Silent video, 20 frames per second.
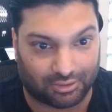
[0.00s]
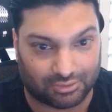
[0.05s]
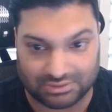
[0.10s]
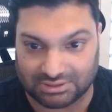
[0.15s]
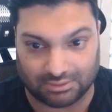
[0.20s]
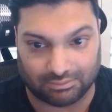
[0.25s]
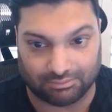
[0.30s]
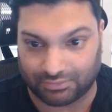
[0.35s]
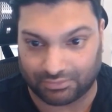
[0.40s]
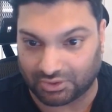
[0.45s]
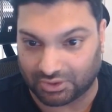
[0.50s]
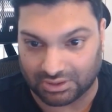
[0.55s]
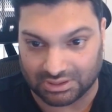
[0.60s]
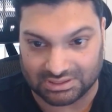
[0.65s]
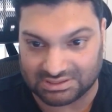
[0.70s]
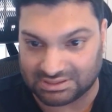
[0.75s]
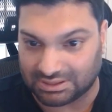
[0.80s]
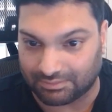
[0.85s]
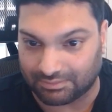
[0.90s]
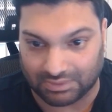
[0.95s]
some 30
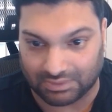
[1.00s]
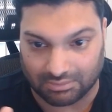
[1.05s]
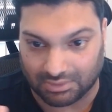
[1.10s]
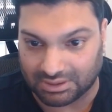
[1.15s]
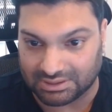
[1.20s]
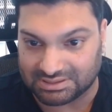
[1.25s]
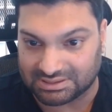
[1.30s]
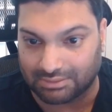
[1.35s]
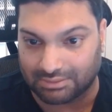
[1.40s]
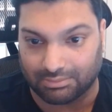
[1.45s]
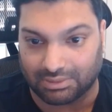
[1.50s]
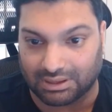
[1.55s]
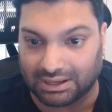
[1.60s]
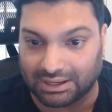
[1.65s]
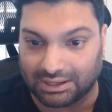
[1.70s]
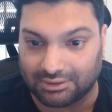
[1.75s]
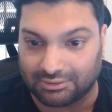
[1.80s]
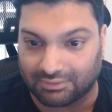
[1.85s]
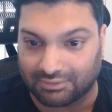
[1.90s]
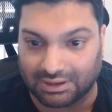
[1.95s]
something months
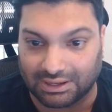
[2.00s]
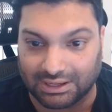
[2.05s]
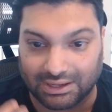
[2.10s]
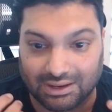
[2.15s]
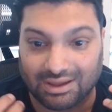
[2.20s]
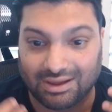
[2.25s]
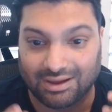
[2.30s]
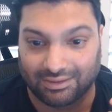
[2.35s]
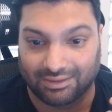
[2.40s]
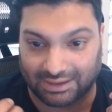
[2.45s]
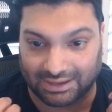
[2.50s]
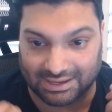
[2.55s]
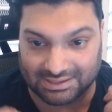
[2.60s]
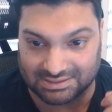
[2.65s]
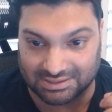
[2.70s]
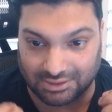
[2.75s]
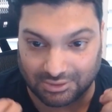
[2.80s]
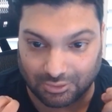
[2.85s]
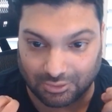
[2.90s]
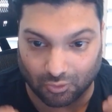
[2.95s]
combined, right? Like, it's
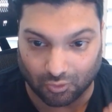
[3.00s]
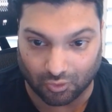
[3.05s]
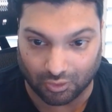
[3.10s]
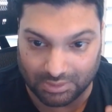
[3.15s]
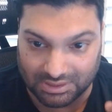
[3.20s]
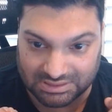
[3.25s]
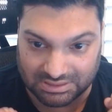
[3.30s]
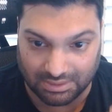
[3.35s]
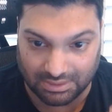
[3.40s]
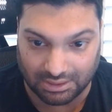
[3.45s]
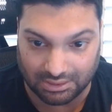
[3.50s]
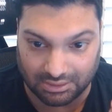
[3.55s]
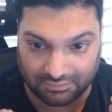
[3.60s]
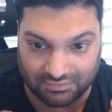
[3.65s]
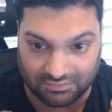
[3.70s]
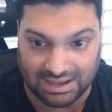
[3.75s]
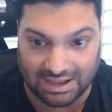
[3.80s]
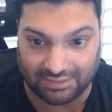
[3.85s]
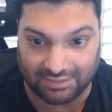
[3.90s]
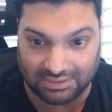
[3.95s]
an enormous amount
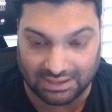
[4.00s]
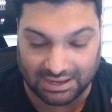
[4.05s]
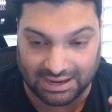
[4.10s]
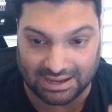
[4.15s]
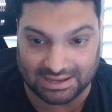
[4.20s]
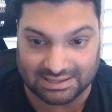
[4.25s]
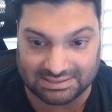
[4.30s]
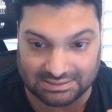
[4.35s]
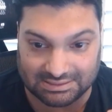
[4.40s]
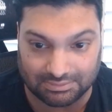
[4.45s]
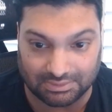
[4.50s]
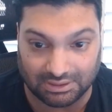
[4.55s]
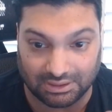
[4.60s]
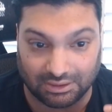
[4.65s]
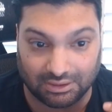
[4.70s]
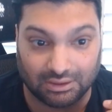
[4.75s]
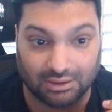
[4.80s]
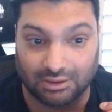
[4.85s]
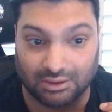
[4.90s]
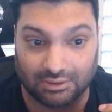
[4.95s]
of debt that has to
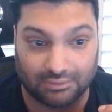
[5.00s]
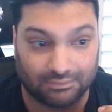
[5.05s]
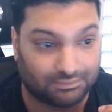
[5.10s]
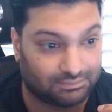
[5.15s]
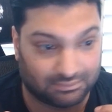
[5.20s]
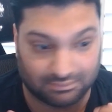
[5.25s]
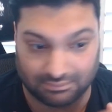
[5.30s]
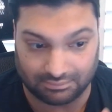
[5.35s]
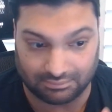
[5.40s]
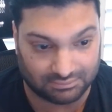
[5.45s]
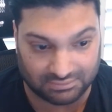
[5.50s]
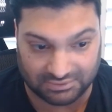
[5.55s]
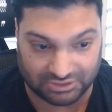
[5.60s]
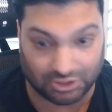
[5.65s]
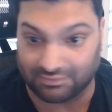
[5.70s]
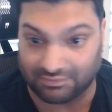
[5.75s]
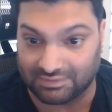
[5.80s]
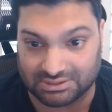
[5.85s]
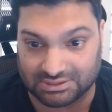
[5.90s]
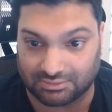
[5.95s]
be
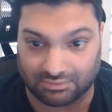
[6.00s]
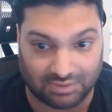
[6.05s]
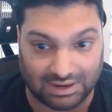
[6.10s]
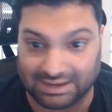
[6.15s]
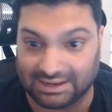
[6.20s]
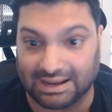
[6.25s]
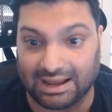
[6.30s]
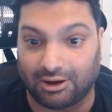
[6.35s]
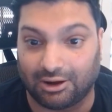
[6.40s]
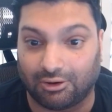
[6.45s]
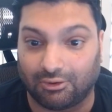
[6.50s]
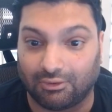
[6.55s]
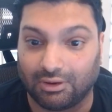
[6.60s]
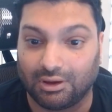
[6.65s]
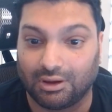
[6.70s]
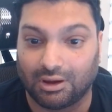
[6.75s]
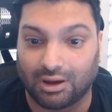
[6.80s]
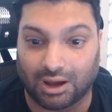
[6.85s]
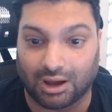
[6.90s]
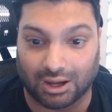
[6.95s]
serviced right now,
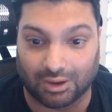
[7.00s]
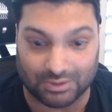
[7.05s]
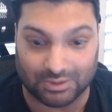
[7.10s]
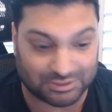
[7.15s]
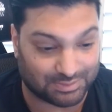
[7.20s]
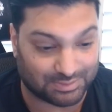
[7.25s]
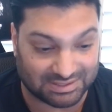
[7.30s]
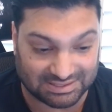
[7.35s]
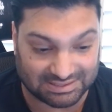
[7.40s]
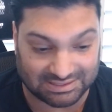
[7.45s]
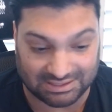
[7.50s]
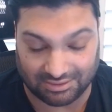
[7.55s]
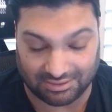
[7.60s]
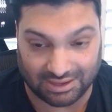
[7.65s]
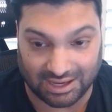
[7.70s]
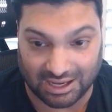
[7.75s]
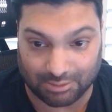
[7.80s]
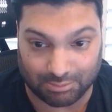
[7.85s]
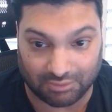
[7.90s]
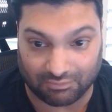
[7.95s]
which means it's either
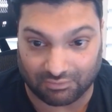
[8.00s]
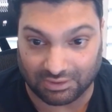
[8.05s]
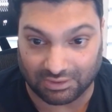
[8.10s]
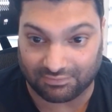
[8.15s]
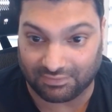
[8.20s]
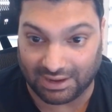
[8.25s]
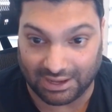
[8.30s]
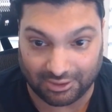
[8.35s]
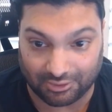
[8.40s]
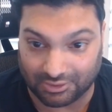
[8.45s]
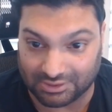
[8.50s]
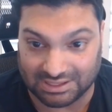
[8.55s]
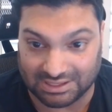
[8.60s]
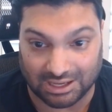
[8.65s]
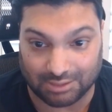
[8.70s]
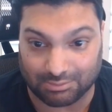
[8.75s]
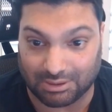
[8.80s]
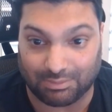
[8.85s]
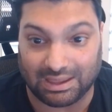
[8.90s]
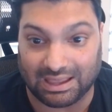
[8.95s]
got to be refied or it's got
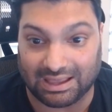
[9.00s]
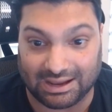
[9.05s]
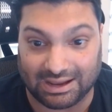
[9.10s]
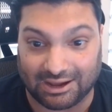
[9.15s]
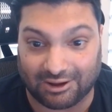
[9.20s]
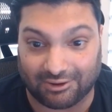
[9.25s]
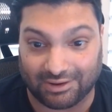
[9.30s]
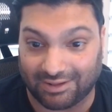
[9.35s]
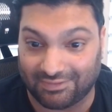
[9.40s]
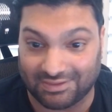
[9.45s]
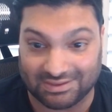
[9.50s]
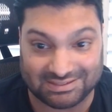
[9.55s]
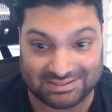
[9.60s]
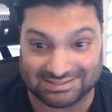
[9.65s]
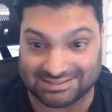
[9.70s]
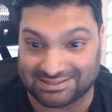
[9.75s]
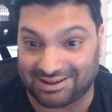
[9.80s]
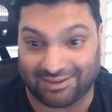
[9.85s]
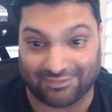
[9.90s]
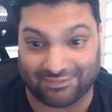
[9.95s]
to be paid out. And this
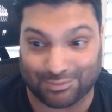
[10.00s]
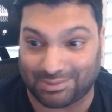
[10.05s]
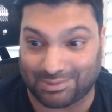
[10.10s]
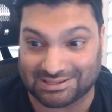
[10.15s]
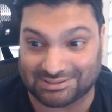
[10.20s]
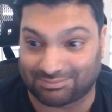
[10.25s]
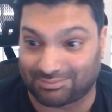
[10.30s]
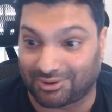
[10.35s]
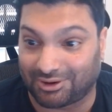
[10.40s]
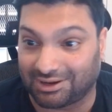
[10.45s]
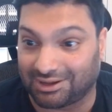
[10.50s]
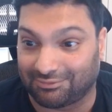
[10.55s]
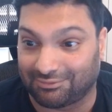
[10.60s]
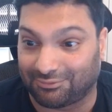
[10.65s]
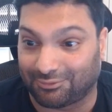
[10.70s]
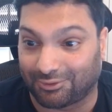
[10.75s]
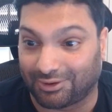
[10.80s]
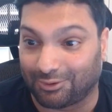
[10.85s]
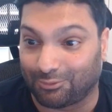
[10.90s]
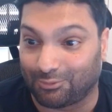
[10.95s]
is not the best market
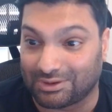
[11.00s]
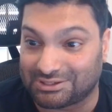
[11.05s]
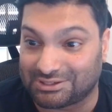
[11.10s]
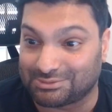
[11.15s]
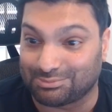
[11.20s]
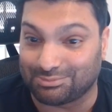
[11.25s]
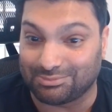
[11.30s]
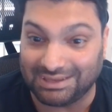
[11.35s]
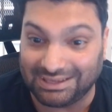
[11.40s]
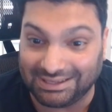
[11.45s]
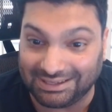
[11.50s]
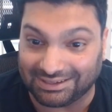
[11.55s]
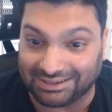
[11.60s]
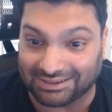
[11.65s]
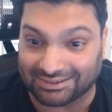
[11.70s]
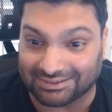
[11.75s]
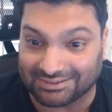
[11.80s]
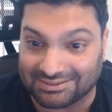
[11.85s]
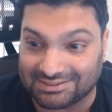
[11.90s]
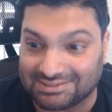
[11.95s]
for it, which
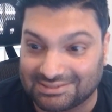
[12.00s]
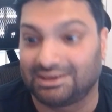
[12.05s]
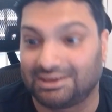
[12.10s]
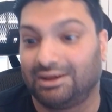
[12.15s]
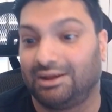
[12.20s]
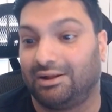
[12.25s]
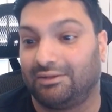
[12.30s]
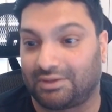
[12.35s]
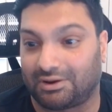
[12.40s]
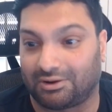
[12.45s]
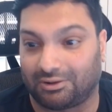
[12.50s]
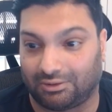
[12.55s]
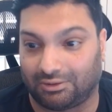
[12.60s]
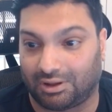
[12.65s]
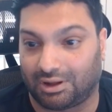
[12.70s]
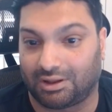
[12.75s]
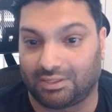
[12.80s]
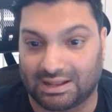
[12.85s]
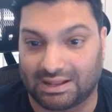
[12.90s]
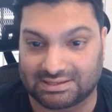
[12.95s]
means that a
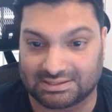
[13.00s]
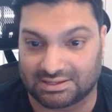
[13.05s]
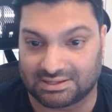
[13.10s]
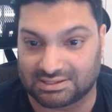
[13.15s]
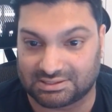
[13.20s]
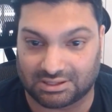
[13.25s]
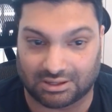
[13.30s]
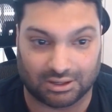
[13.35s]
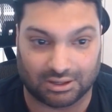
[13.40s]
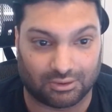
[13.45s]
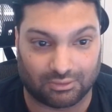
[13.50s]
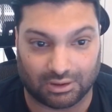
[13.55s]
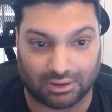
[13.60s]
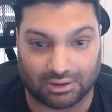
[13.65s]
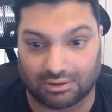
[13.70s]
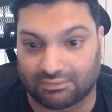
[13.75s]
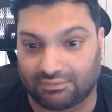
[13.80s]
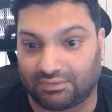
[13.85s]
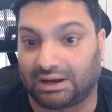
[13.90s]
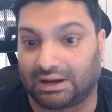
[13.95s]
lot of that's going to start going
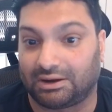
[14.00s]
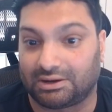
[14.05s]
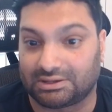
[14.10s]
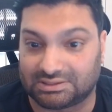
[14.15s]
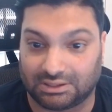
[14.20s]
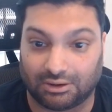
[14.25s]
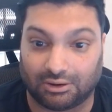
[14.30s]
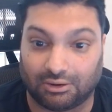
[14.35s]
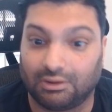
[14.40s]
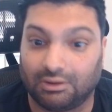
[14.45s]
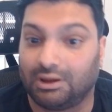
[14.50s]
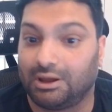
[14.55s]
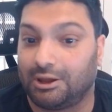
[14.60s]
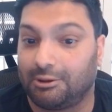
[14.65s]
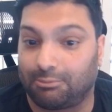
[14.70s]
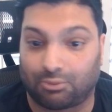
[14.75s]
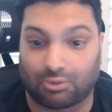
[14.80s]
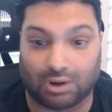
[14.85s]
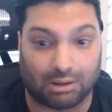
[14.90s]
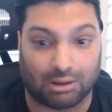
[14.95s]
on a fire sale,
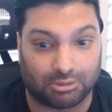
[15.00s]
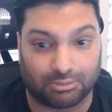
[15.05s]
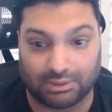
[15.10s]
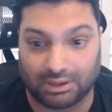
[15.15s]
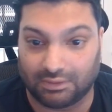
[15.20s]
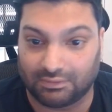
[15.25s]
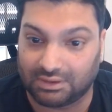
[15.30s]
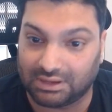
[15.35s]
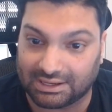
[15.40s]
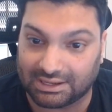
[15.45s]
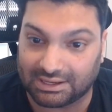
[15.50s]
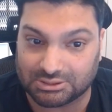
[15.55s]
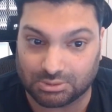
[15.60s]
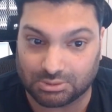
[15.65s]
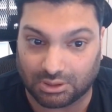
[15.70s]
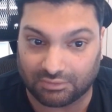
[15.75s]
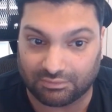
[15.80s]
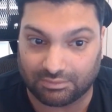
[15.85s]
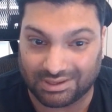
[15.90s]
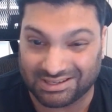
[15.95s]
probably in the next
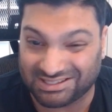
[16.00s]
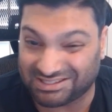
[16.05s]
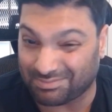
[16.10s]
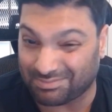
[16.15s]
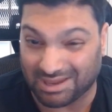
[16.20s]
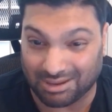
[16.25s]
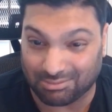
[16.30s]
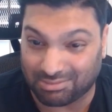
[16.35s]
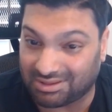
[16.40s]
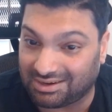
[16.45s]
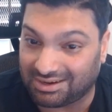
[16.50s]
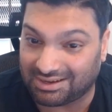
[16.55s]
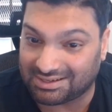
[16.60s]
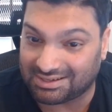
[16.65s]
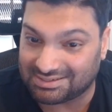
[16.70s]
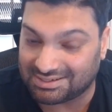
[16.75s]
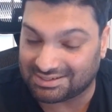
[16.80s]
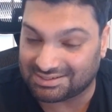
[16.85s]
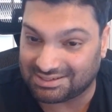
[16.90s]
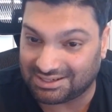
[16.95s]
12 months, maybe the
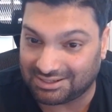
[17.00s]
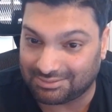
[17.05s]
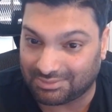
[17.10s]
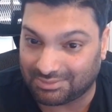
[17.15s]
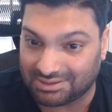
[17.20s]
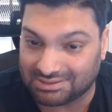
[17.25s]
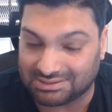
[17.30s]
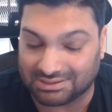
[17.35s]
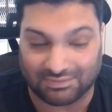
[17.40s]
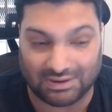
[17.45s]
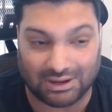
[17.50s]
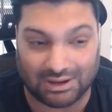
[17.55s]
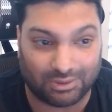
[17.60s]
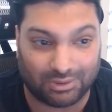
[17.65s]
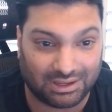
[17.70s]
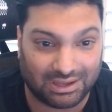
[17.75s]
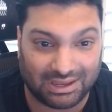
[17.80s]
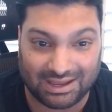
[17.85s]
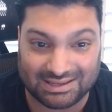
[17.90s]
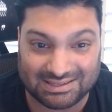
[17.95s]
next 16 months. If I were
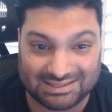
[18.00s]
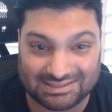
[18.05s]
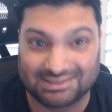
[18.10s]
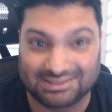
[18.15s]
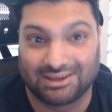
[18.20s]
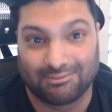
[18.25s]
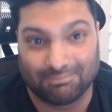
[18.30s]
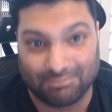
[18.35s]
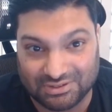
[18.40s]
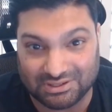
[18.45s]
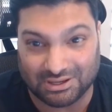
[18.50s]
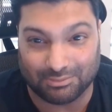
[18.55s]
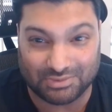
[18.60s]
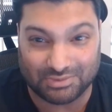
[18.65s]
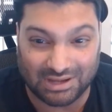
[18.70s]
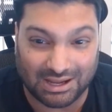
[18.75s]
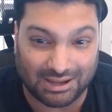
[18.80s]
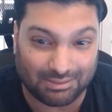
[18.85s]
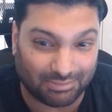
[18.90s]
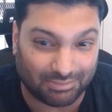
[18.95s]
to guess,
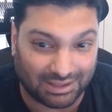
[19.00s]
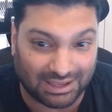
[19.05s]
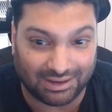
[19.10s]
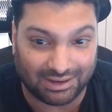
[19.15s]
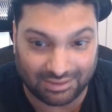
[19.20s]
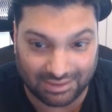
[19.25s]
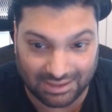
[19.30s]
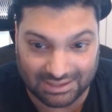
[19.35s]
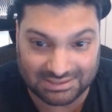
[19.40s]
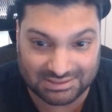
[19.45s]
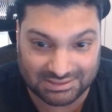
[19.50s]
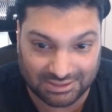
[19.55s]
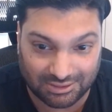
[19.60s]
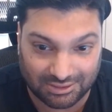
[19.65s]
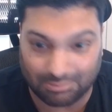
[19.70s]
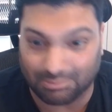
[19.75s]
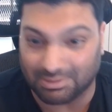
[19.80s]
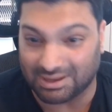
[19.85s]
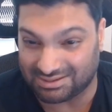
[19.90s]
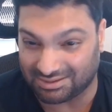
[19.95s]
sometime late next
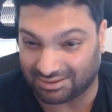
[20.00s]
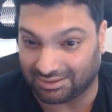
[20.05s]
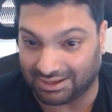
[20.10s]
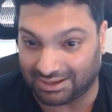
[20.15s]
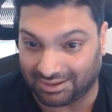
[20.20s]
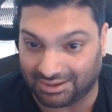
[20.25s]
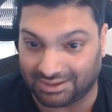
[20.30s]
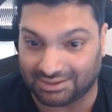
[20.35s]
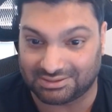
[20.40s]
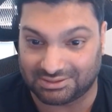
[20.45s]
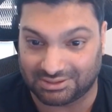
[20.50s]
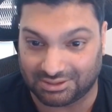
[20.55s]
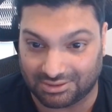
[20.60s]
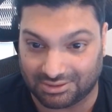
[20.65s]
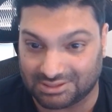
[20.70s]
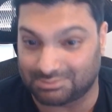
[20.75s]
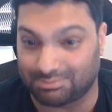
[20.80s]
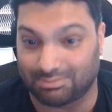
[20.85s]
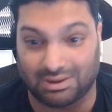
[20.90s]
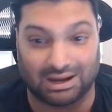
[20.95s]
year, mid to late next year
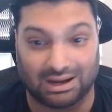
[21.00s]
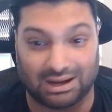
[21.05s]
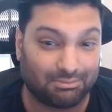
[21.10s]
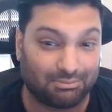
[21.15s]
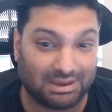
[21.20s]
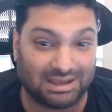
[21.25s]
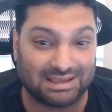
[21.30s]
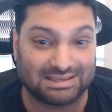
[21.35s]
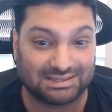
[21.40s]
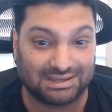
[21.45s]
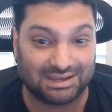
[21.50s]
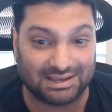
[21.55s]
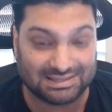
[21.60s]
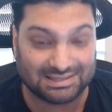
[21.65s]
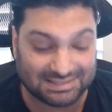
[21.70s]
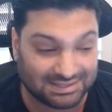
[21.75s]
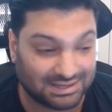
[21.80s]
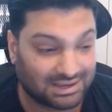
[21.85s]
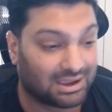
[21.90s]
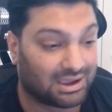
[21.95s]
is my best
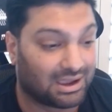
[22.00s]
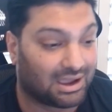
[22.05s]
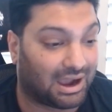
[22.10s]
guess.